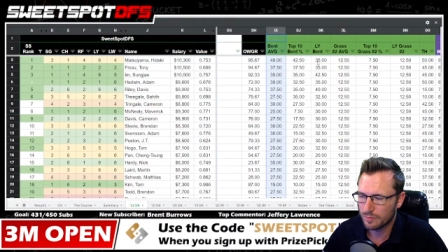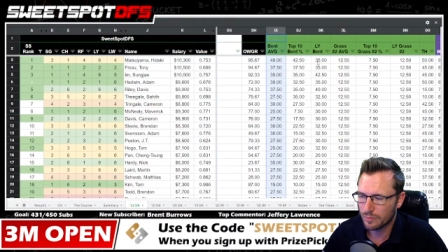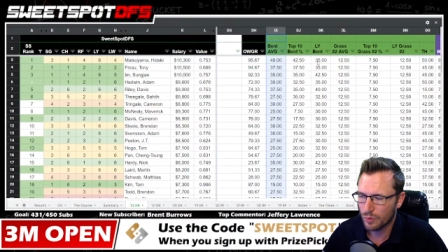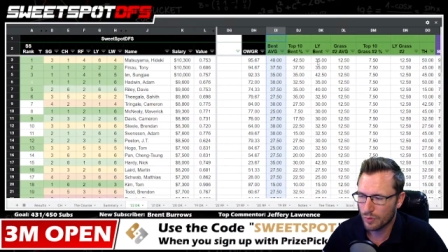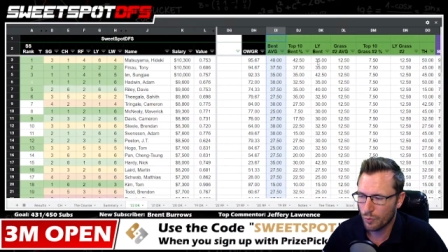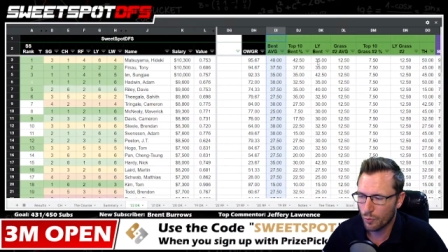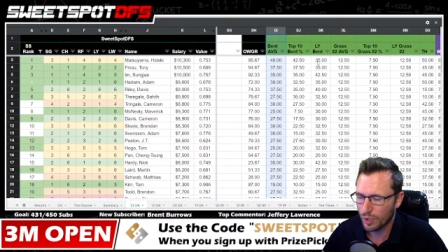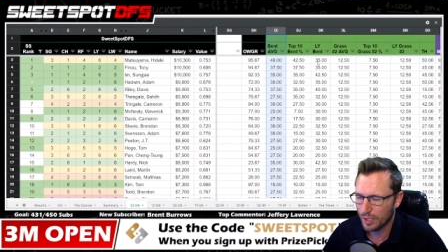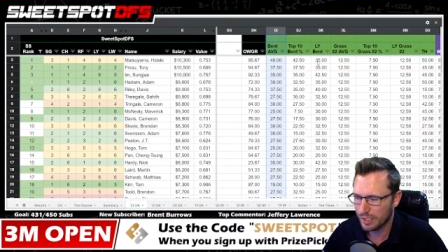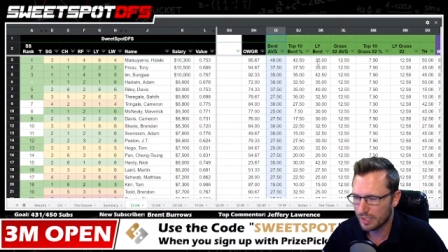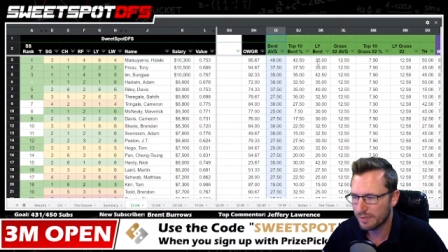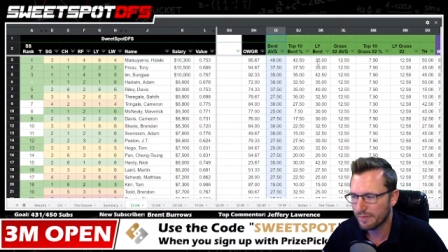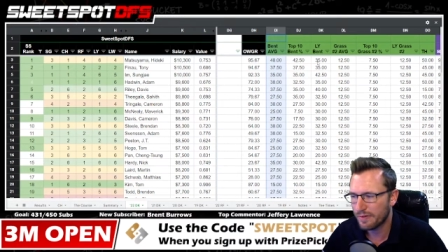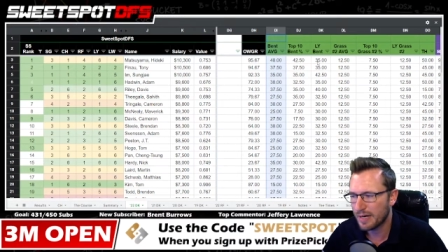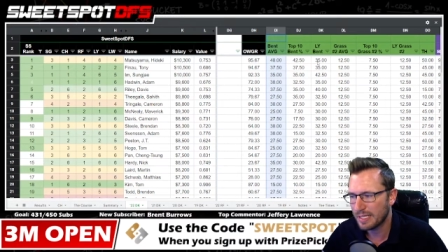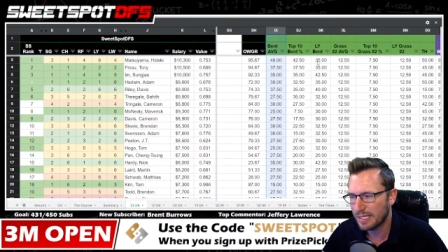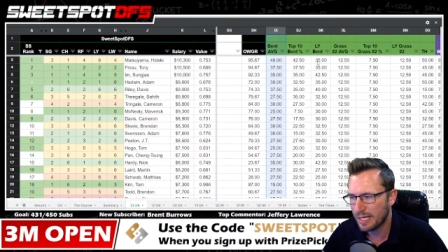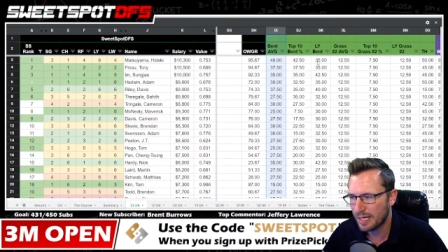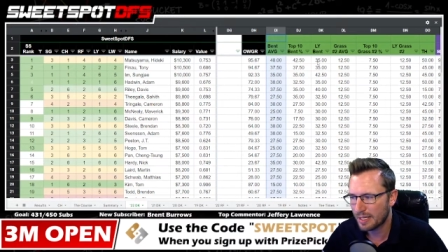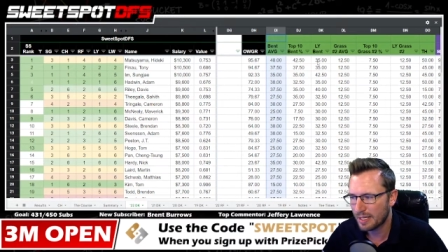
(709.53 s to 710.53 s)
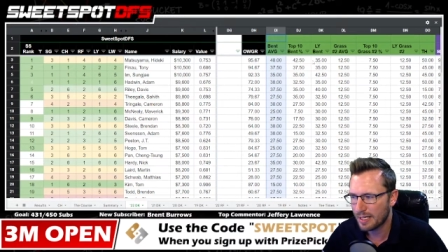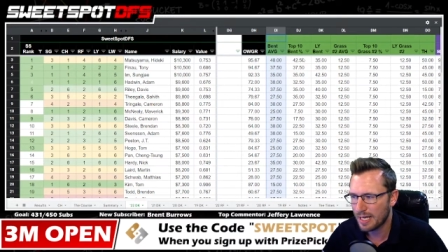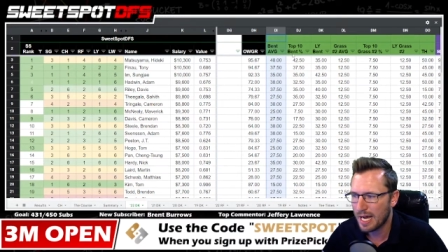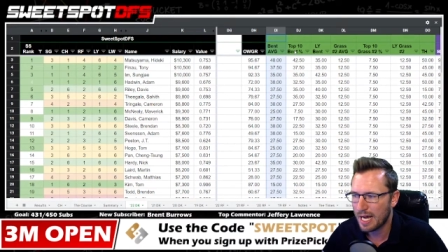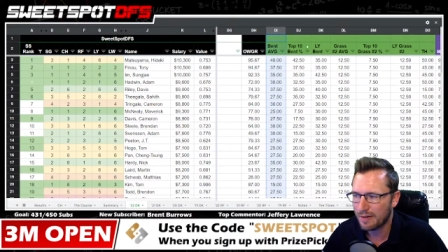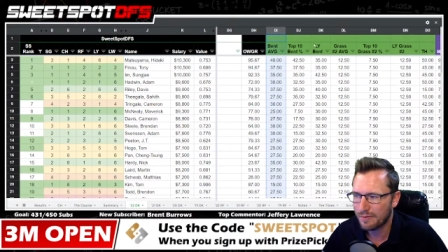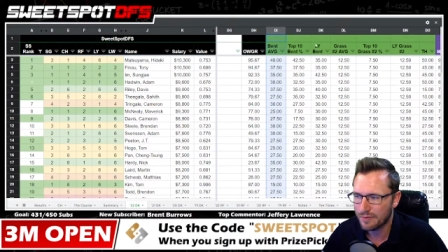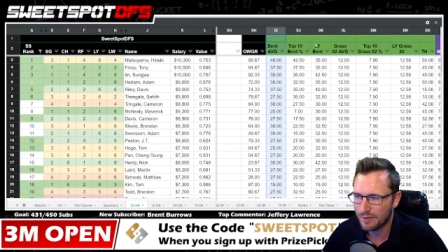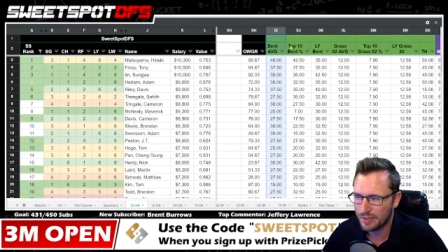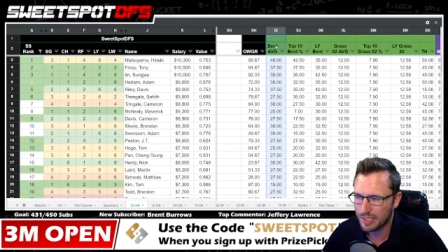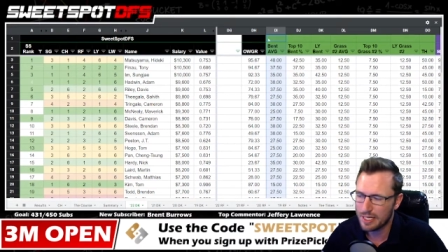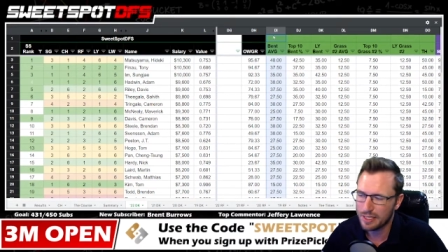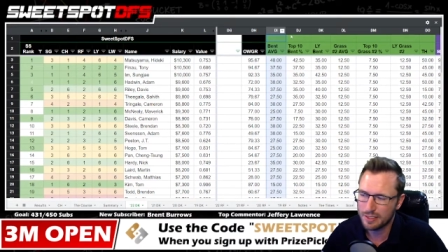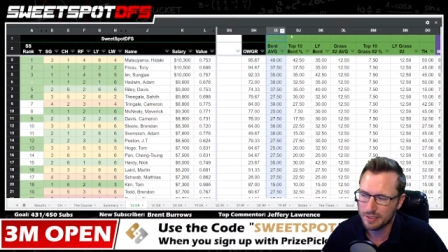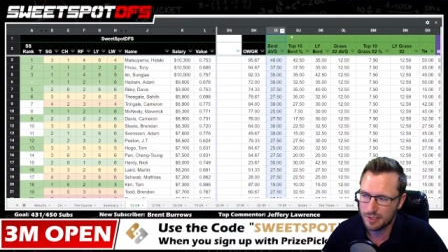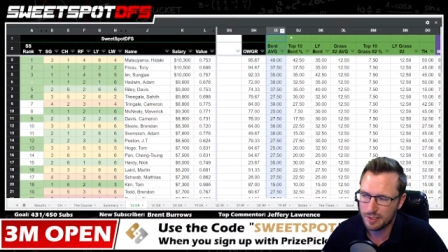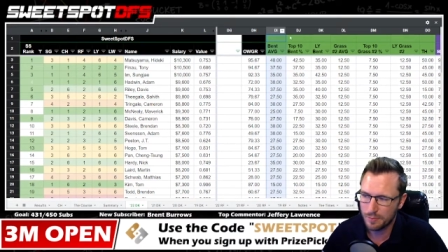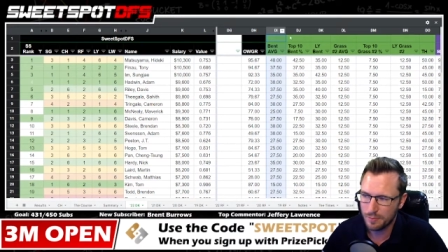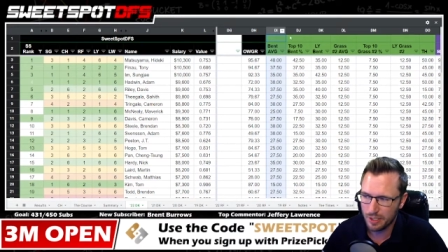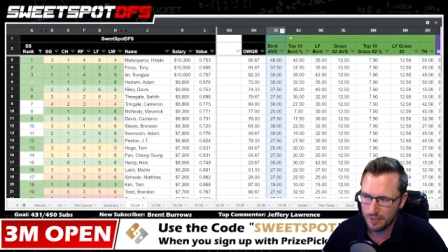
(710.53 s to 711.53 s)
we're going to divide that in half, and that ends
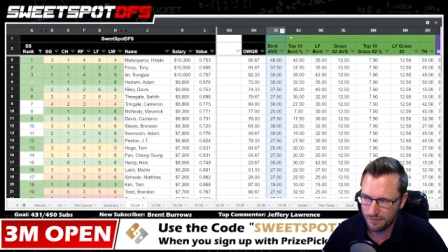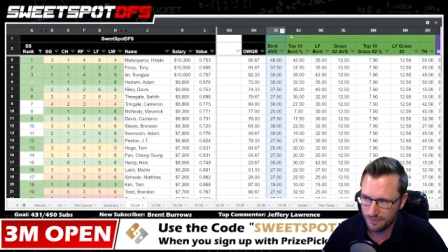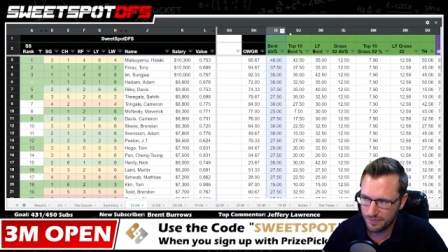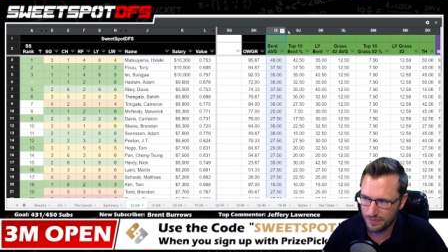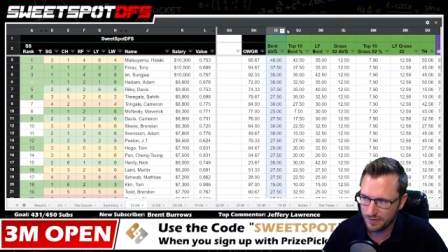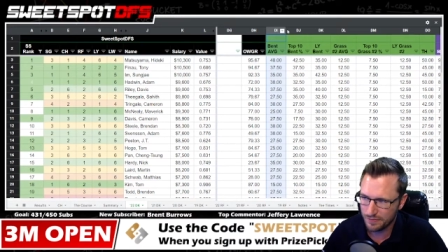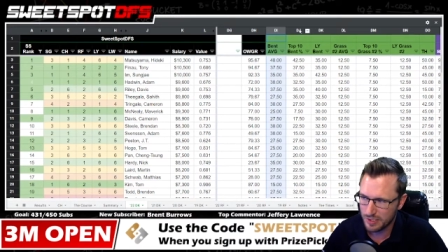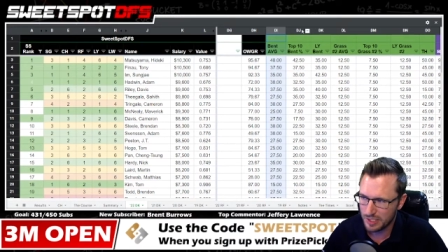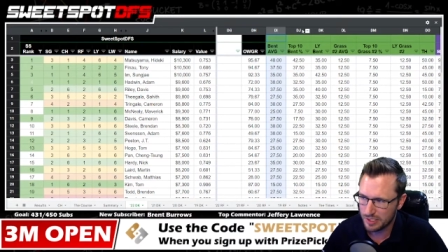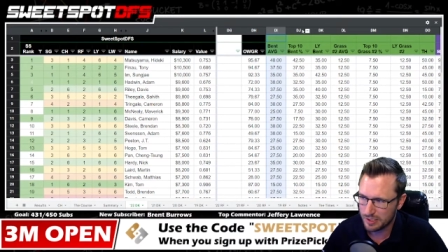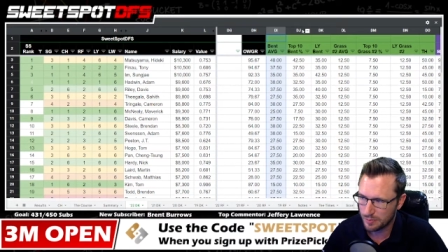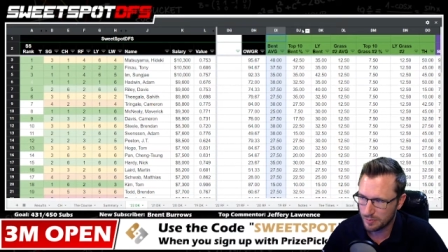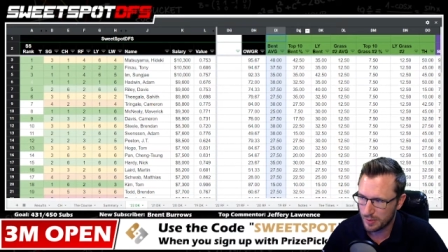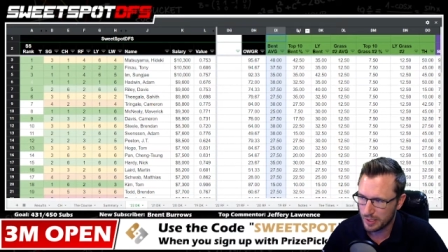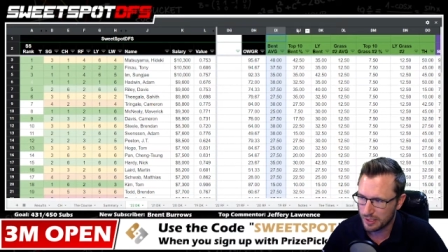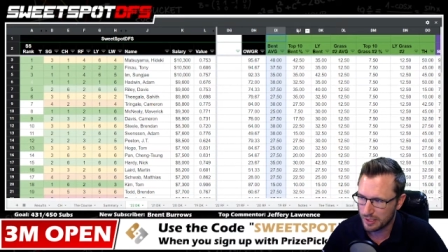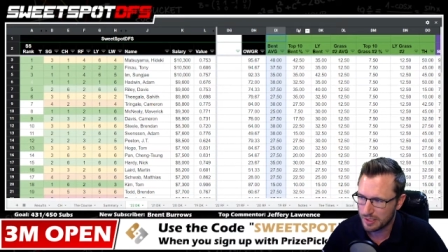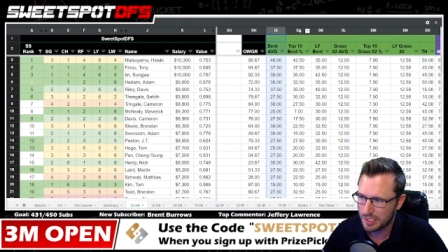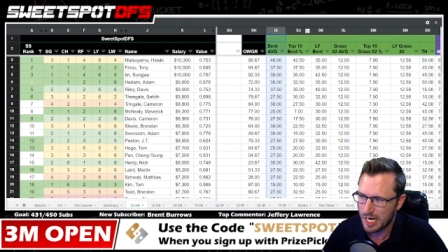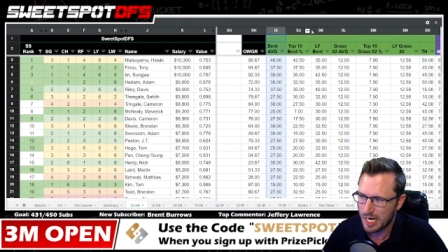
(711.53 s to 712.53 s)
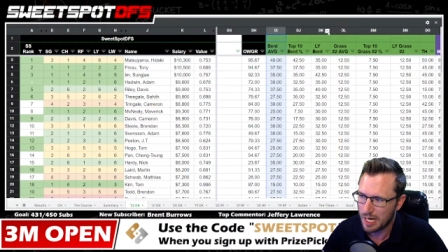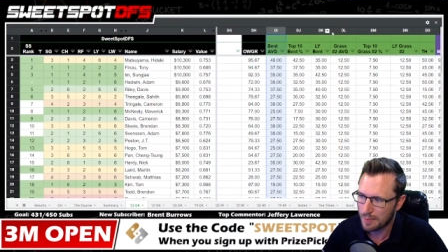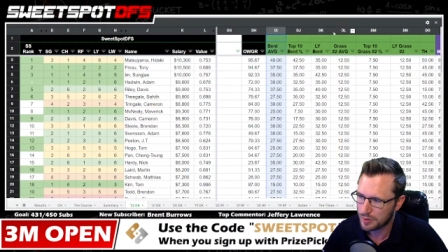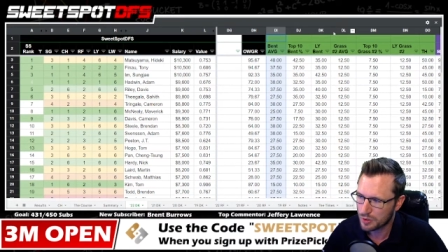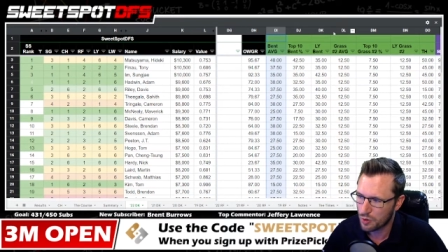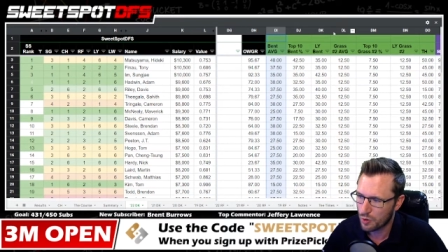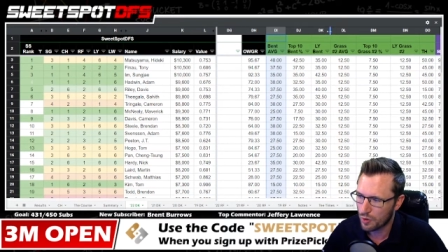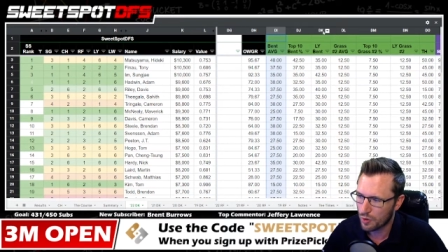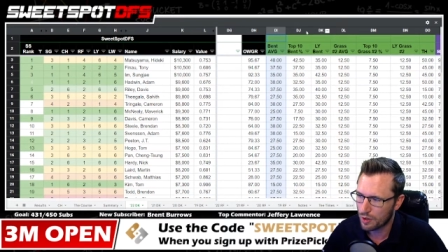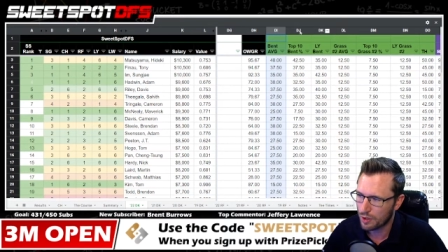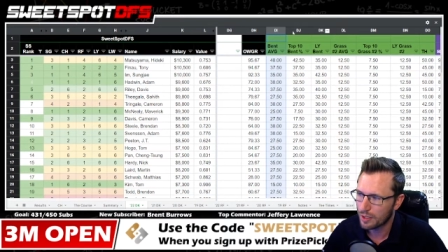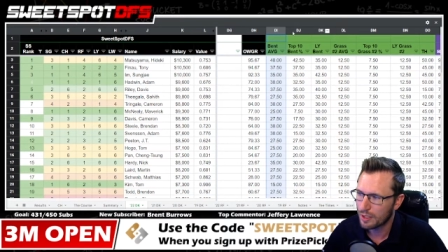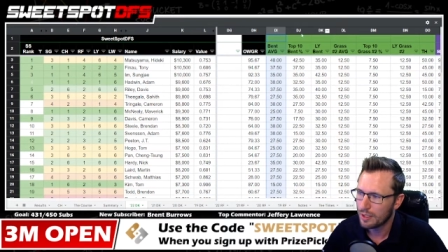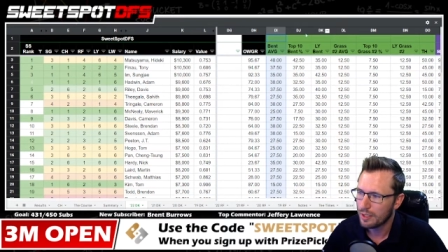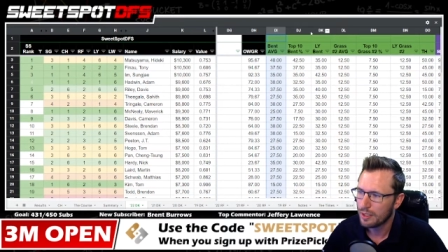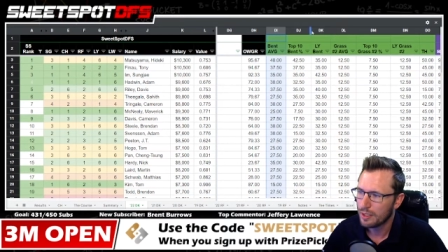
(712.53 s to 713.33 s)
up being 50s being the top score.